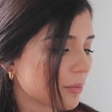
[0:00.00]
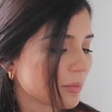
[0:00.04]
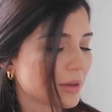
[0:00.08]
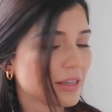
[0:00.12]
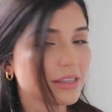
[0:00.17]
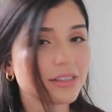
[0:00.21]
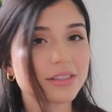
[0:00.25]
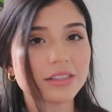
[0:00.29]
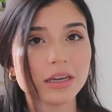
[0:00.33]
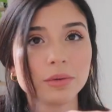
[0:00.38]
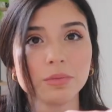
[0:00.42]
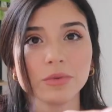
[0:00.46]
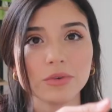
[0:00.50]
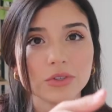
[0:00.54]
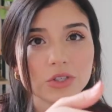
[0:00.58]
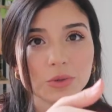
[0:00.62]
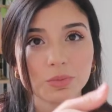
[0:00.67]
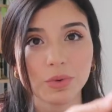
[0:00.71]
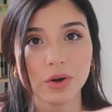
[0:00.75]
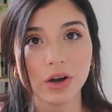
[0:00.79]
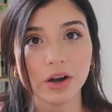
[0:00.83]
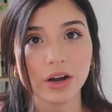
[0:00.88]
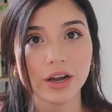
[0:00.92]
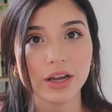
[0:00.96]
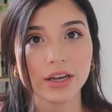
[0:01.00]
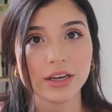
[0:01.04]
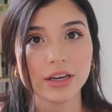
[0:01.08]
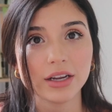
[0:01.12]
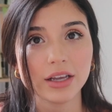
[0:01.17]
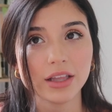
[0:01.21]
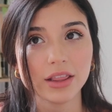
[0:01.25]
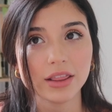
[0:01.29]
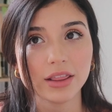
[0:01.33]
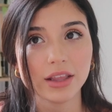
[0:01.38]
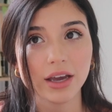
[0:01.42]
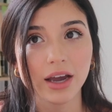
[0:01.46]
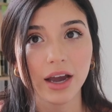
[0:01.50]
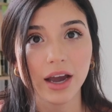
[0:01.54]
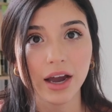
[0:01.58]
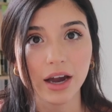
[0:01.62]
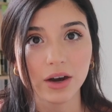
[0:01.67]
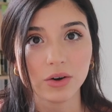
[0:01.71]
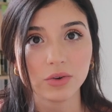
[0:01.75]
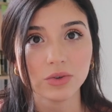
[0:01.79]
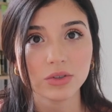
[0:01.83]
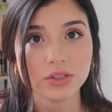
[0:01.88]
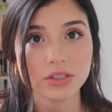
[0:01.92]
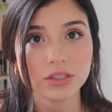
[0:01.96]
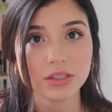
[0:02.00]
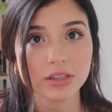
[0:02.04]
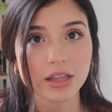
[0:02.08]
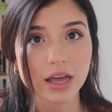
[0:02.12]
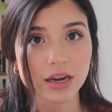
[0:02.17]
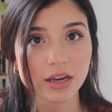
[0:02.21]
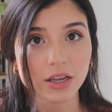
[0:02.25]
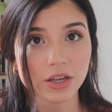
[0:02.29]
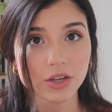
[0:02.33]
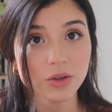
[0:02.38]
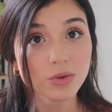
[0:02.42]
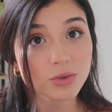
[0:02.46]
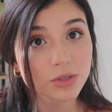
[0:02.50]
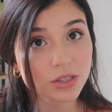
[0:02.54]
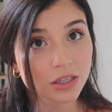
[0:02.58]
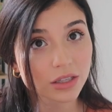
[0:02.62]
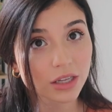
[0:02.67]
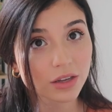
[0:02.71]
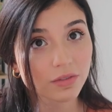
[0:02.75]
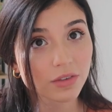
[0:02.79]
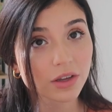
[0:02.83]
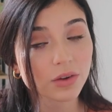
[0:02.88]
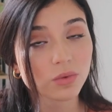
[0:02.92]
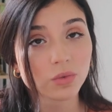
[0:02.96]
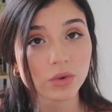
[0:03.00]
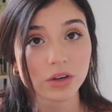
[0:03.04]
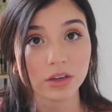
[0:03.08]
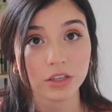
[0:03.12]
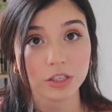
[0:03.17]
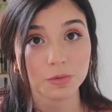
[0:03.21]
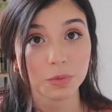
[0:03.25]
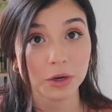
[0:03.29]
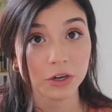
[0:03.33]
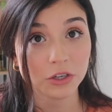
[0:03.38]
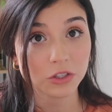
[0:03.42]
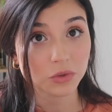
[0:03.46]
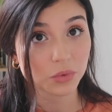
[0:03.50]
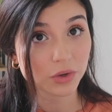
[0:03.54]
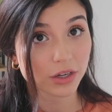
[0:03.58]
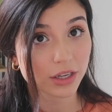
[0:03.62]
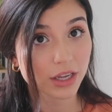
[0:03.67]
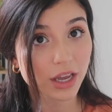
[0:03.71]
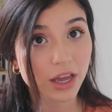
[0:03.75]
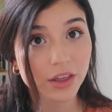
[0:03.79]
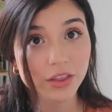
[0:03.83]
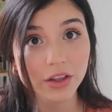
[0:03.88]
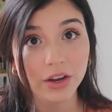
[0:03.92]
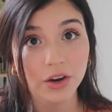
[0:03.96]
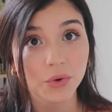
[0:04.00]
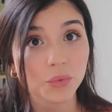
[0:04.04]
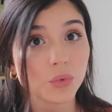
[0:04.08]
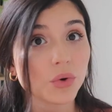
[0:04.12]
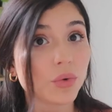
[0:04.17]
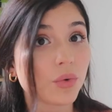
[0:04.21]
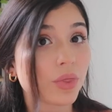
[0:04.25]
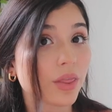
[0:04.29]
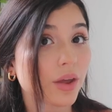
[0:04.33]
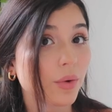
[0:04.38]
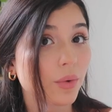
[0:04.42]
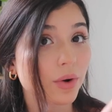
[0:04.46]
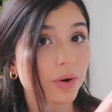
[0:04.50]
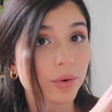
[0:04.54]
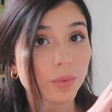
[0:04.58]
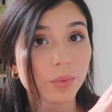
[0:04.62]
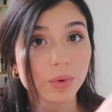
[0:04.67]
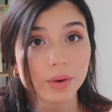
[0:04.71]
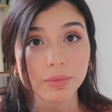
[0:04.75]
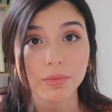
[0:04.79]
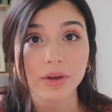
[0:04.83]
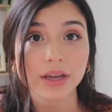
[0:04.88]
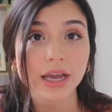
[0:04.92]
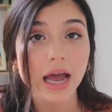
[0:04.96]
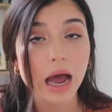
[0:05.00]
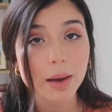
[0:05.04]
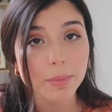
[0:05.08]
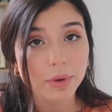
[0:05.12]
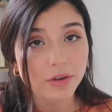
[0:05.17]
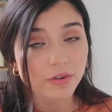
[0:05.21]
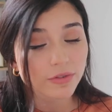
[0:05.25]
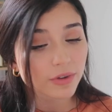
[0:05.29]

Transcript: he stumbles upon the house that he used to live in when his parents were together, when they were one big happy